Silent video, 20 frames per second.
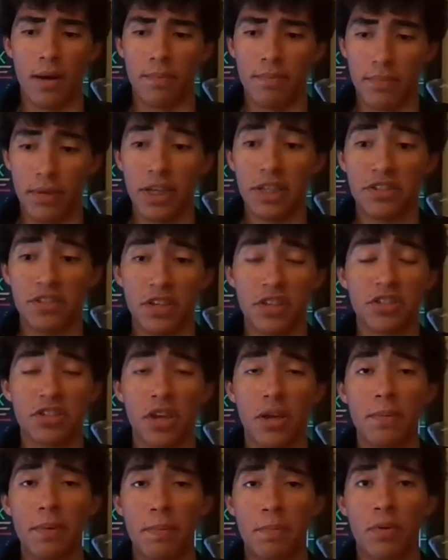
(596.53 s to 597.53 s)
It's
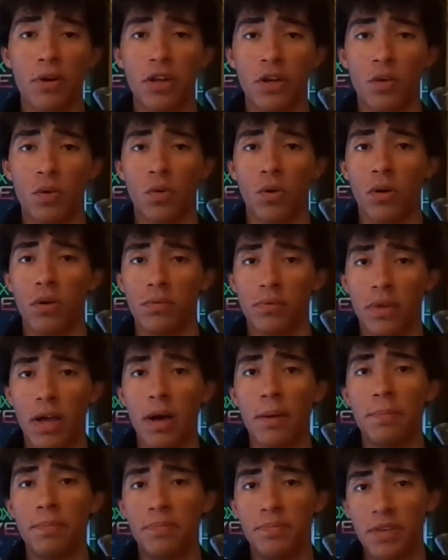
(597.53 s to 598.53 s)
going to be pretty cool.
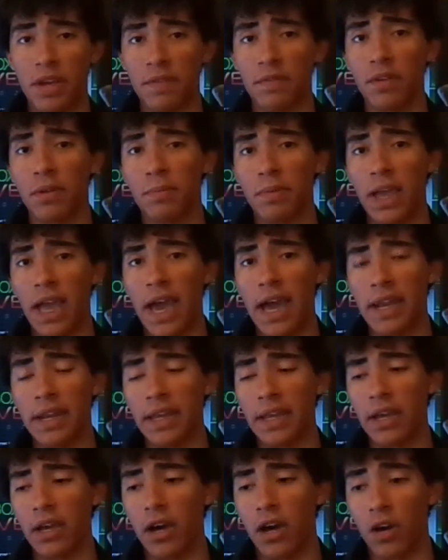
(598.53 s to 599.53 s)
I'll definitely be
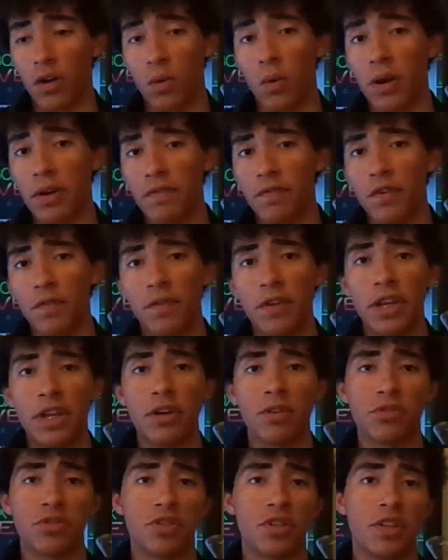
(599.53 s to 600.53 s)
adding quite a few
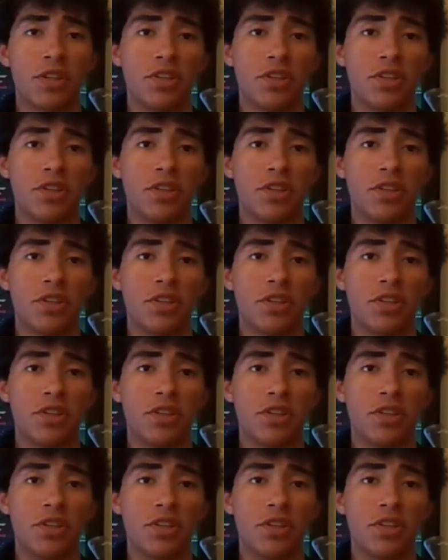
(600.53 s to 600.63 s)
videos to the